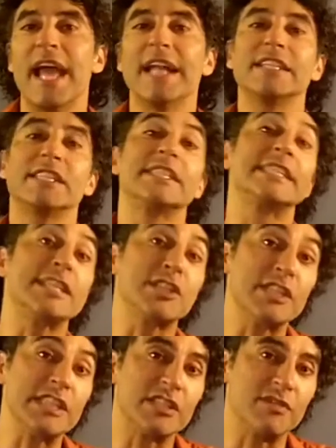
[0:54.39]
And it's a
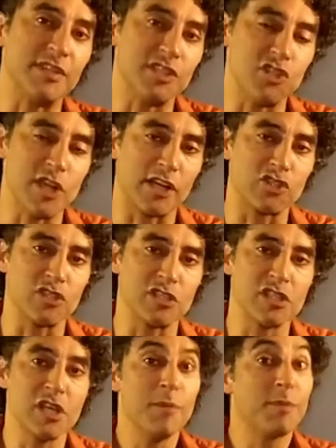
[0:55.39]
series of
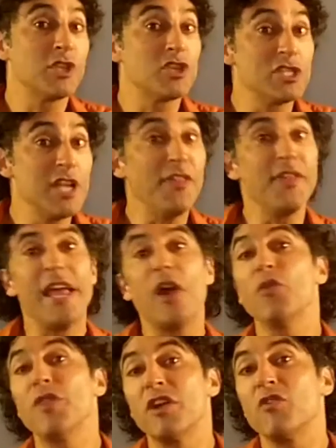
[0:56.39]
injections. But there's nothing
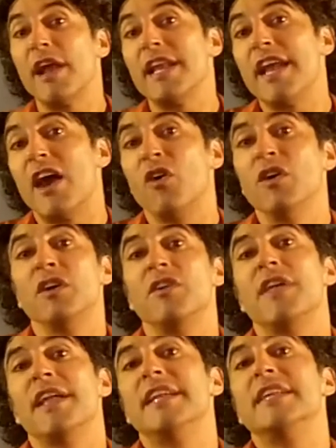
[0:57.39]
out there right now
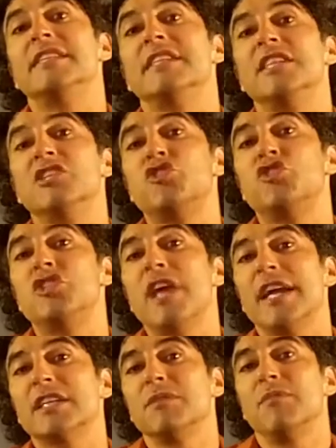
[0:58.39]
that is an
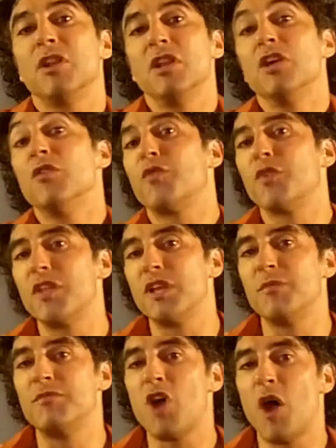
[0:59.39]
injectable for
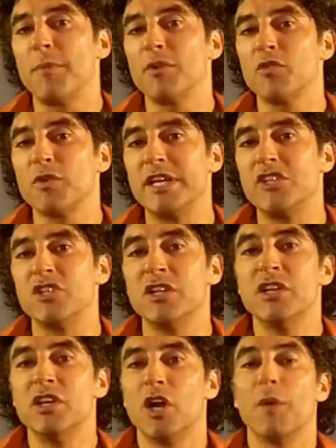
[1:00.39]
the abdominal
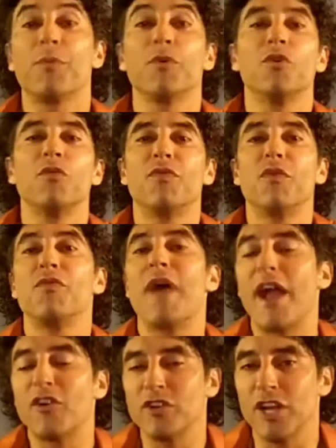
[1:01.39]
region approved for
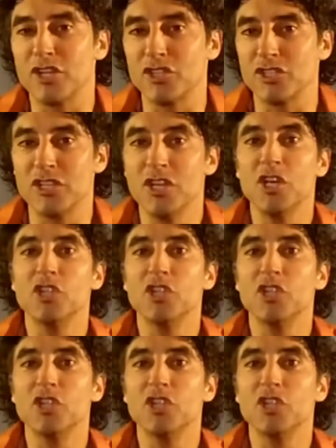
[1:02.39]
fat reduction.